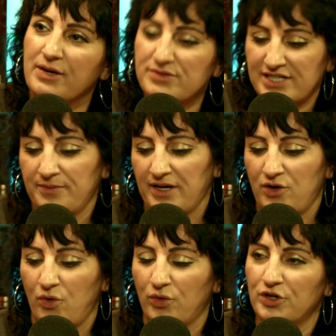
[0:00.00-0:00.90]
it was like a
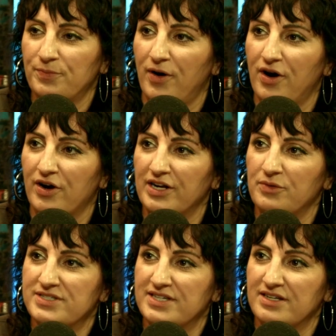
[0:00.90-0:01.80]
corner bar. It
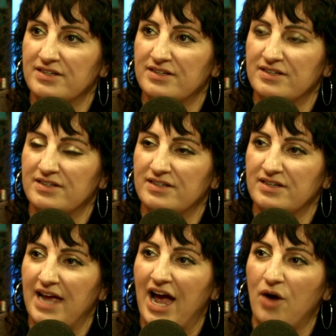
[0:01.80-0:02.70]
was in
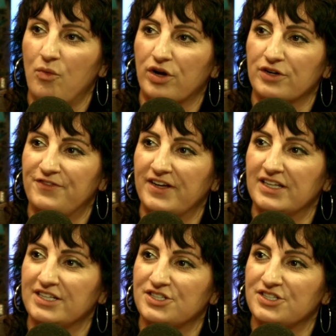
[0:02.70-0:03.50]
Atwater Village.